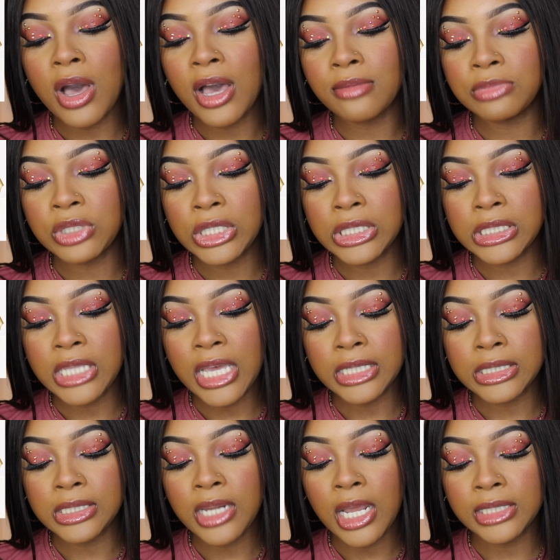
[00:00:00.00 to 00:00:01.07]
I'm just,
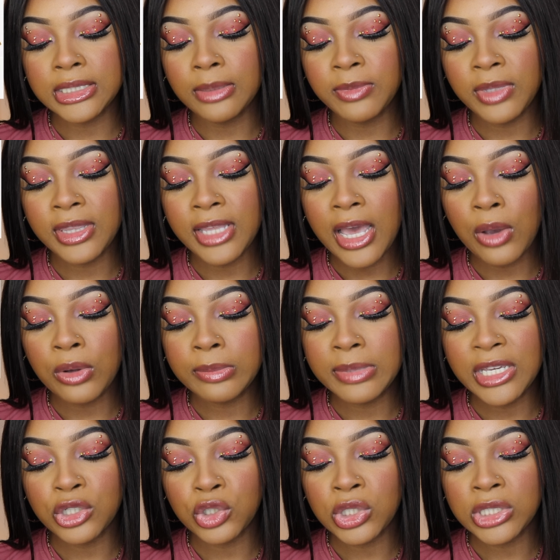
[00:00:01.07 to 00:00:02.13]
that's not something that I would
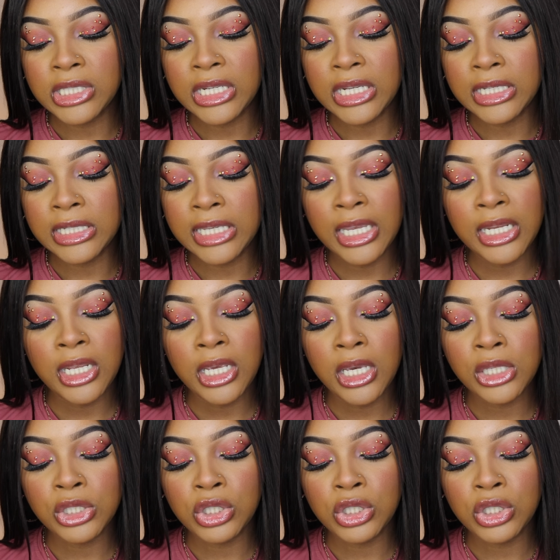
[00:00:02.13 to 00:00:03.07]
be interested in getting.